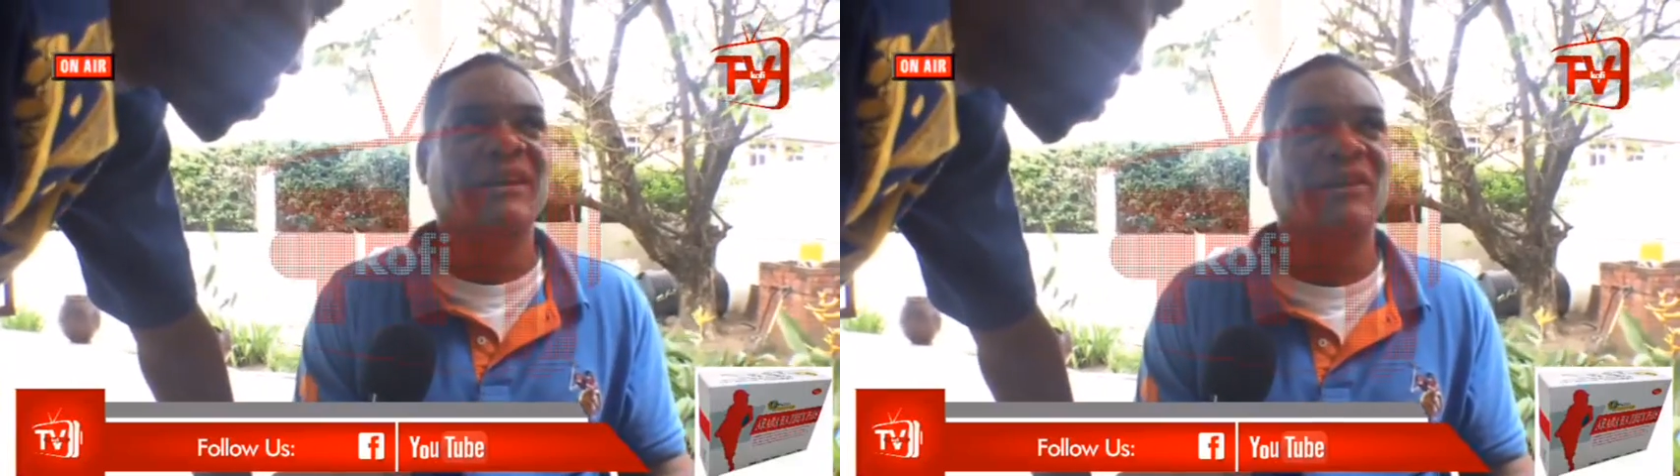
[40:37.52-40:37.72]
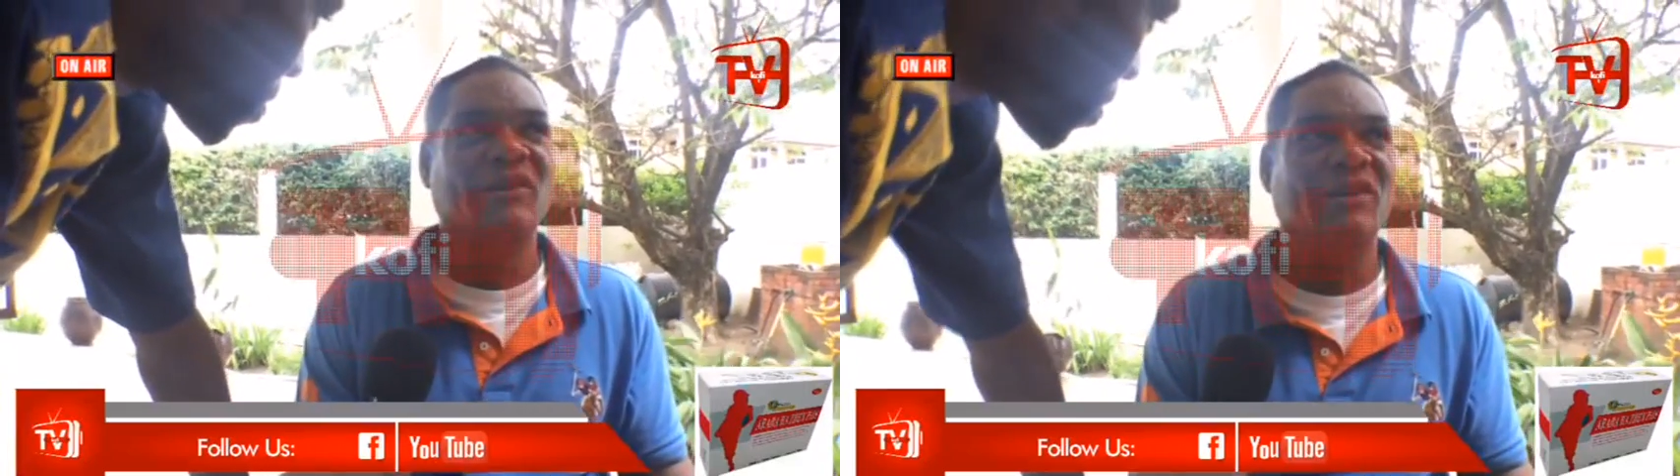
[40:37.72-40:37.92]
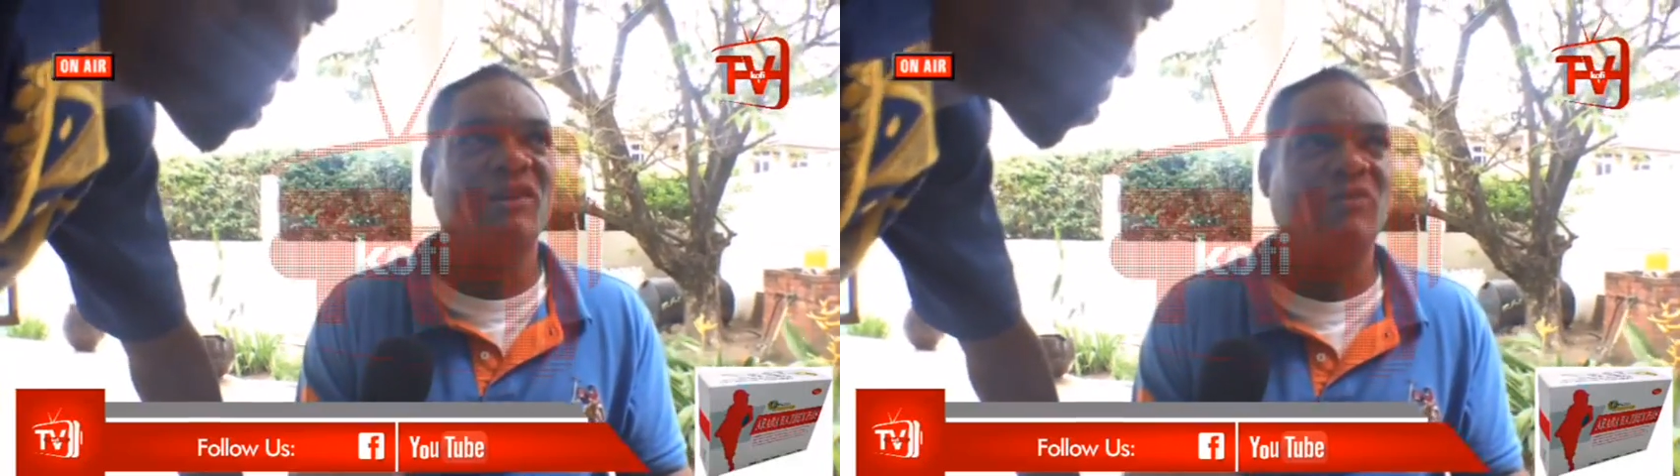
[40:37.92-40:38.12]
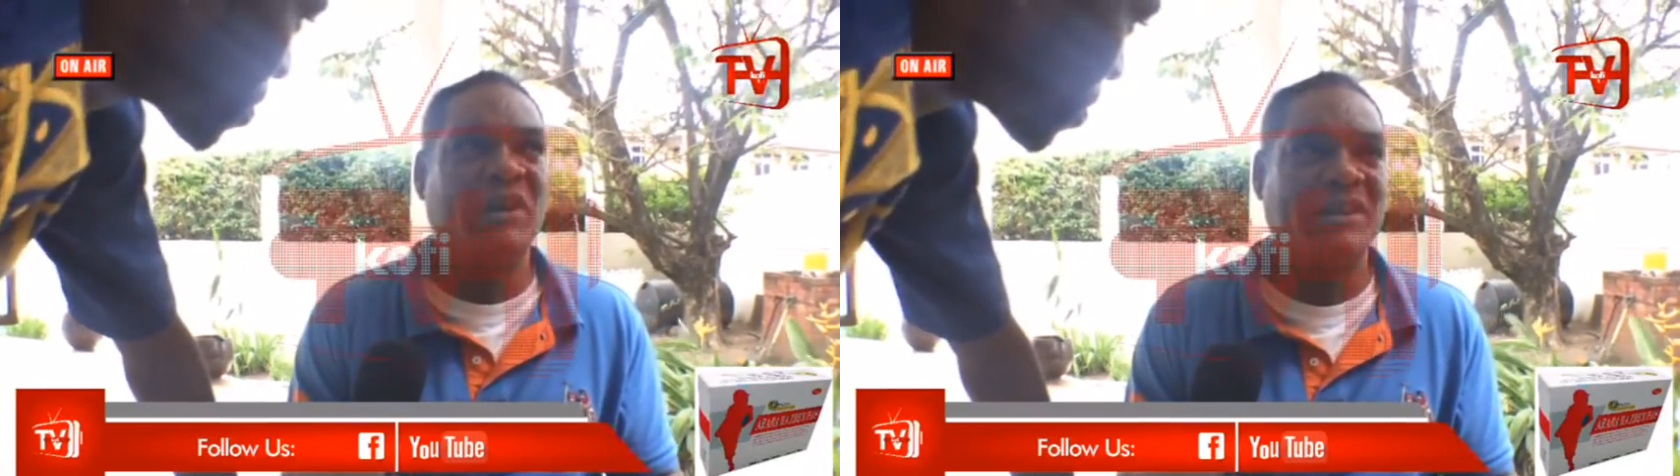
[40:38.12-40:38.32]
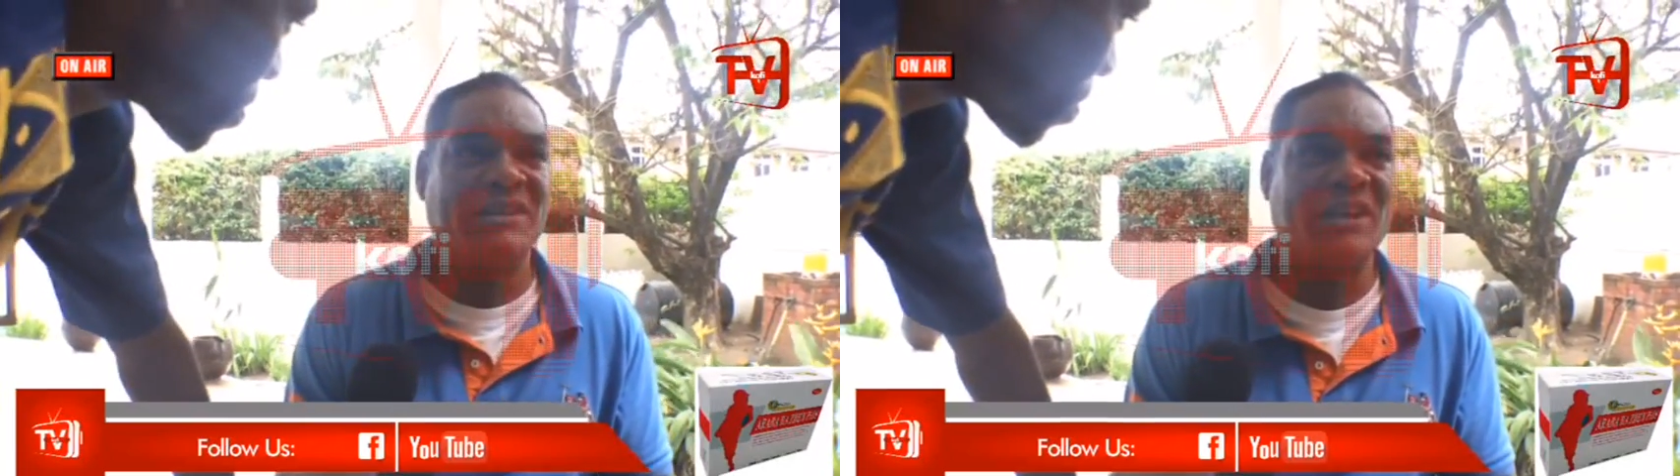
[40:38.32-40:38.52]
you know, if
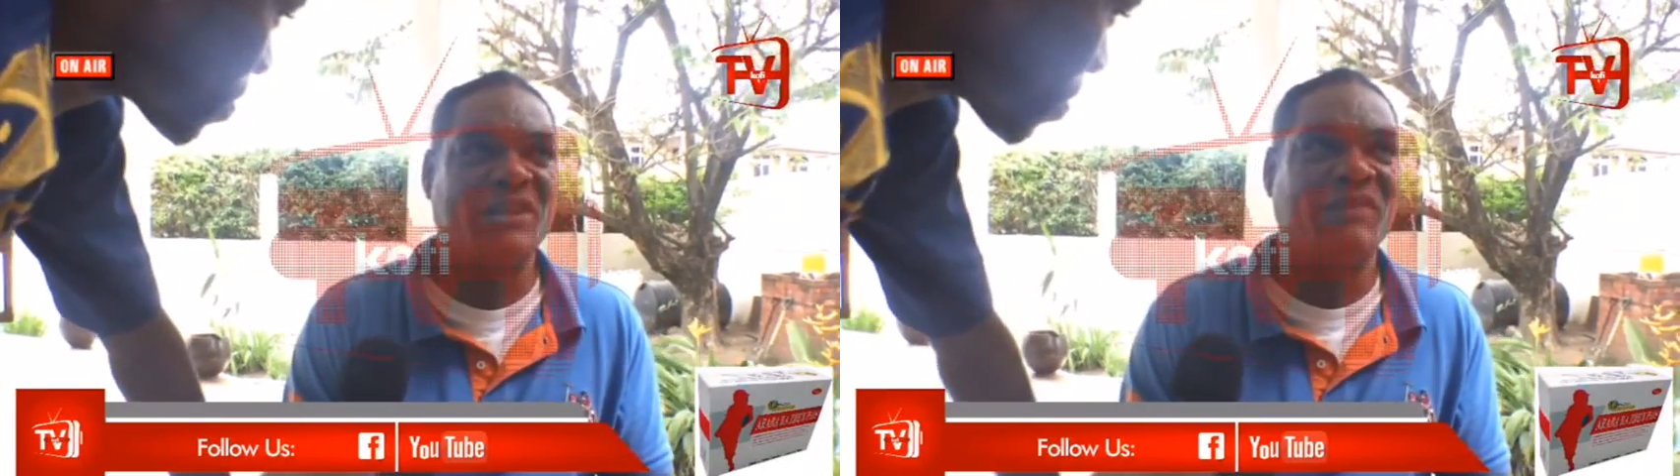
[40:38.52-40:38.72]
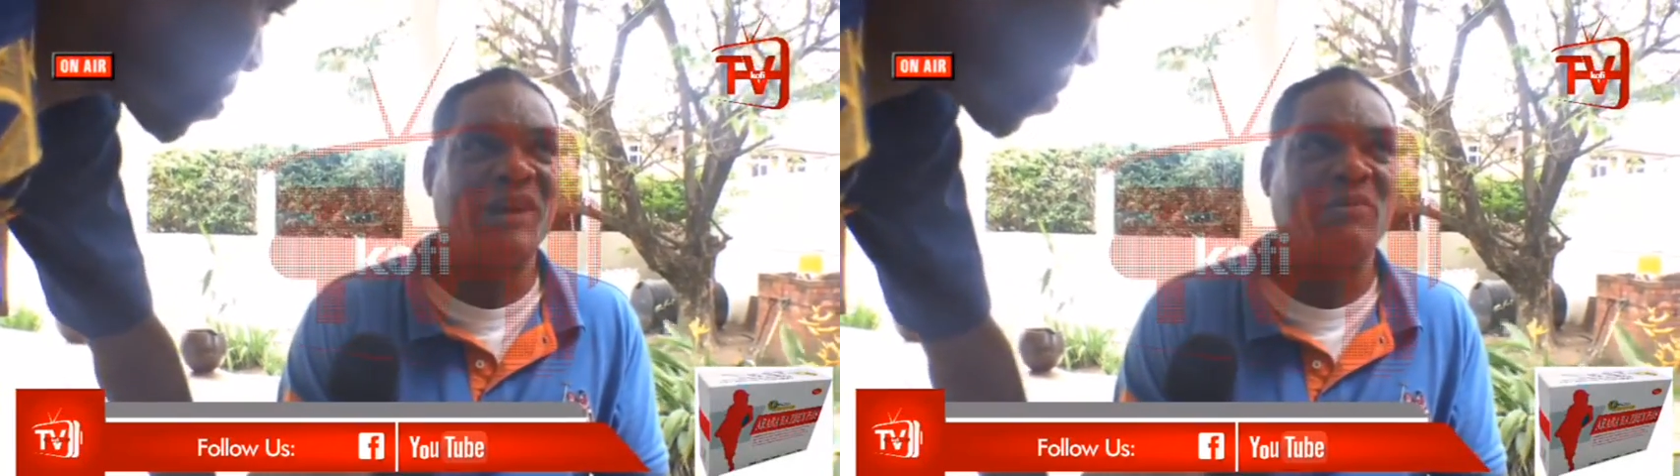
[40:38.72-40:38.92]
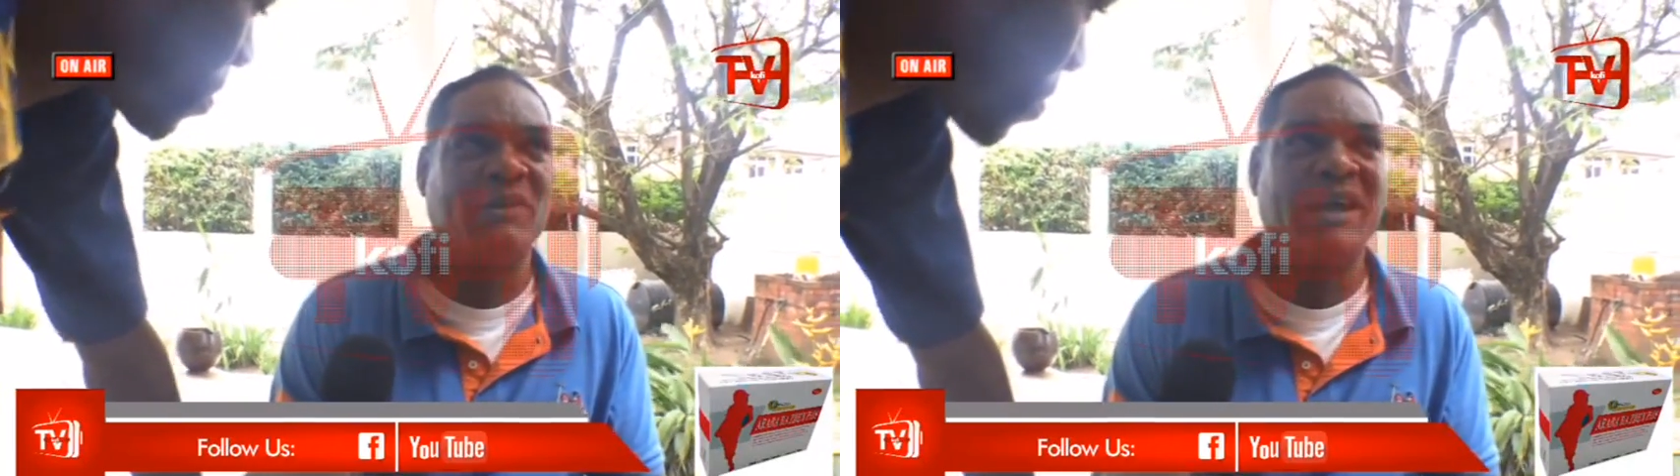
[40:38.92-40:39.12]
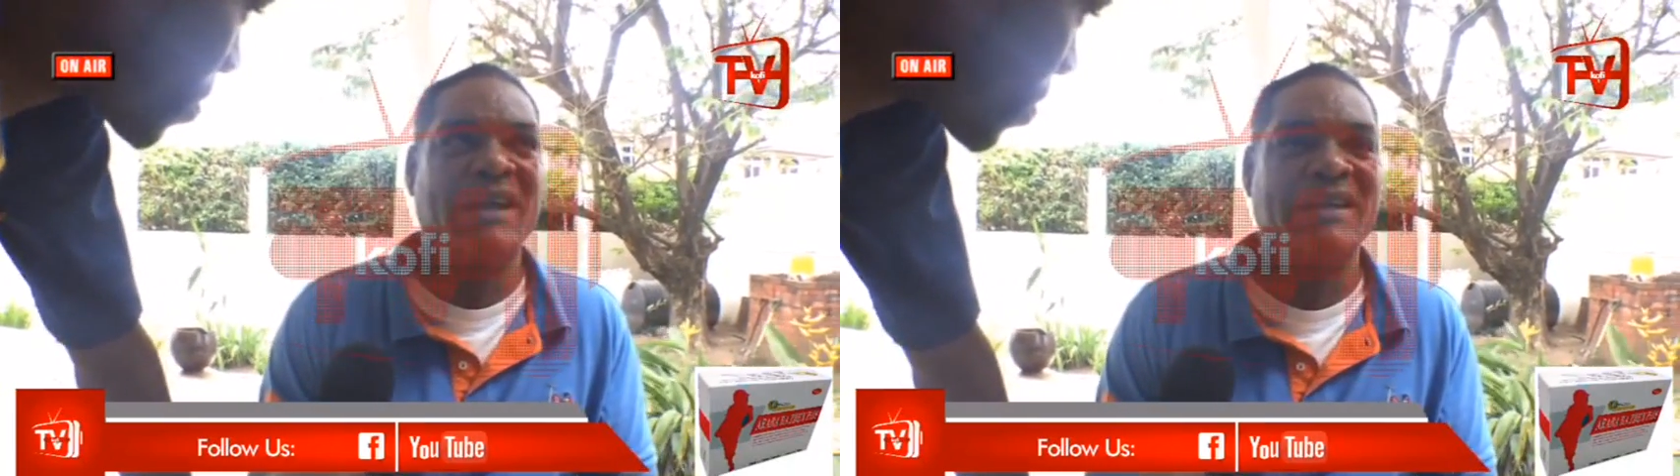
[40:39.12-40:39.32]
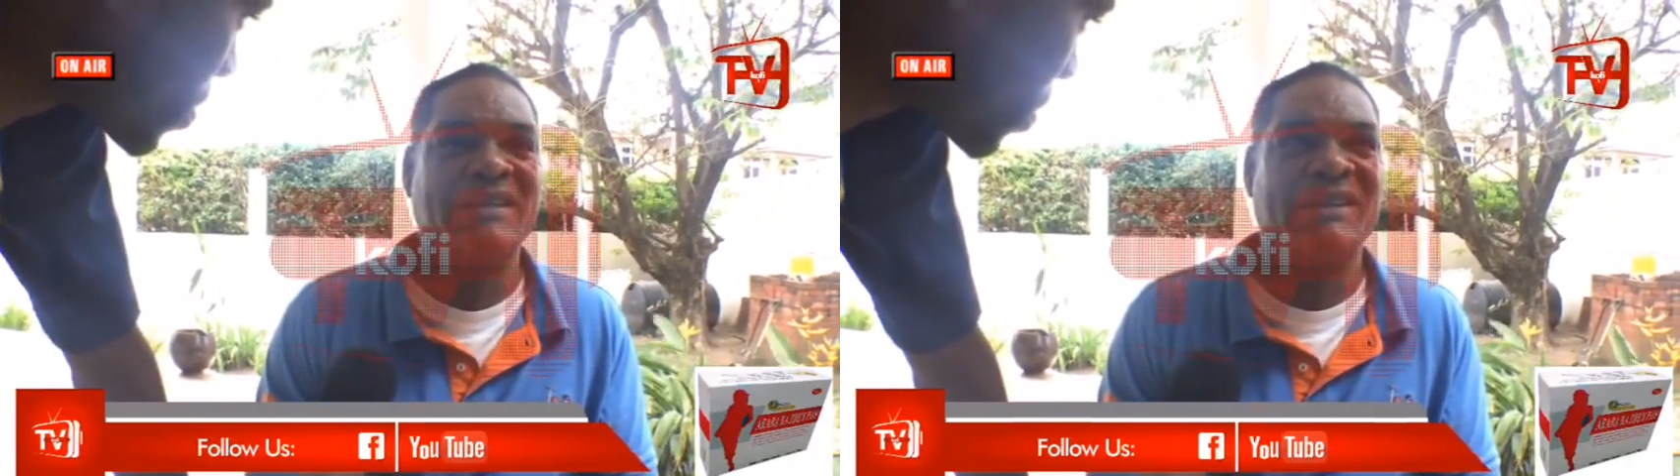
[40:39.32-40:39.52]
you're dissatisfied with the
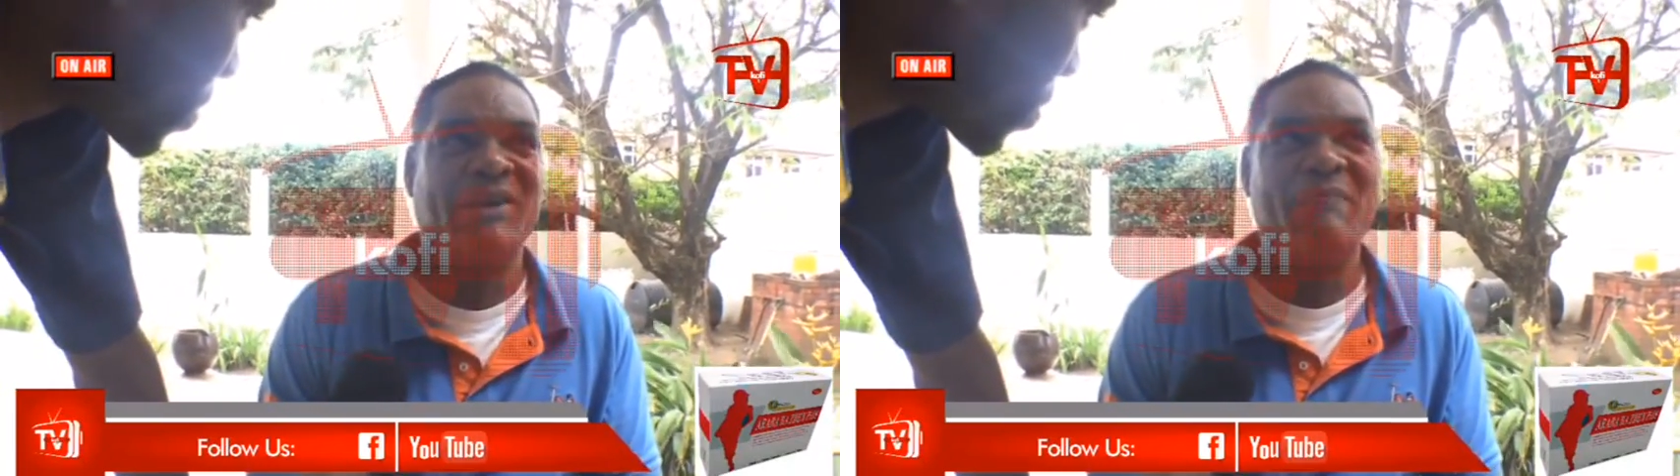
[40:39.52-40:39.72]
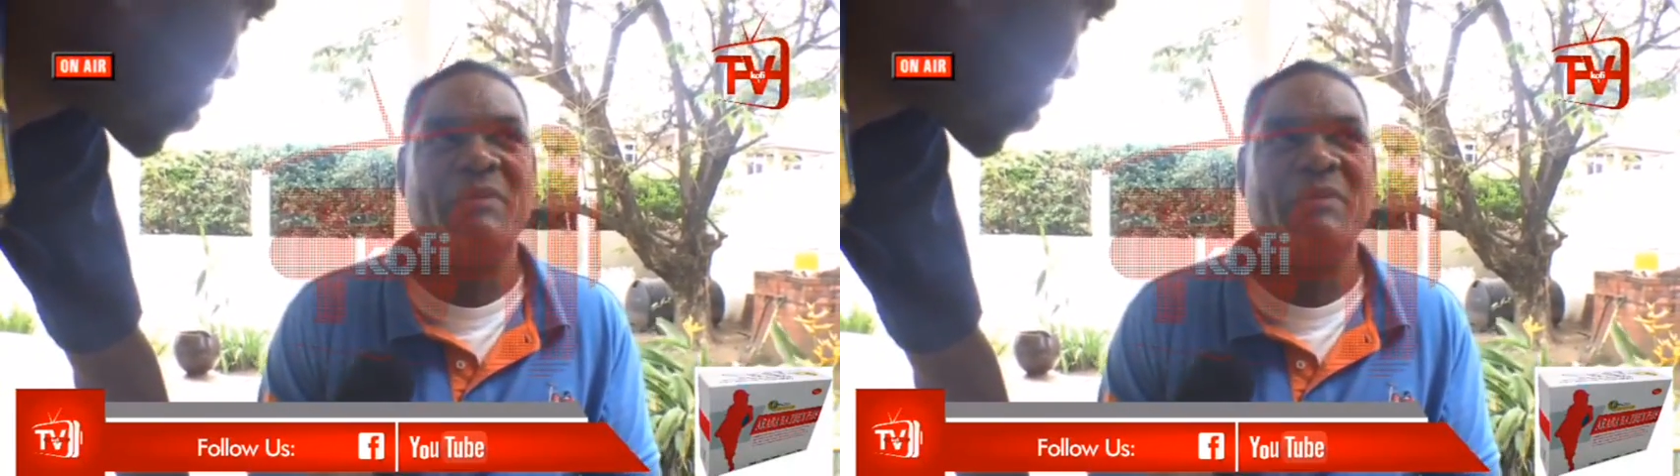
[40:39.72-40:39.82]
NDC or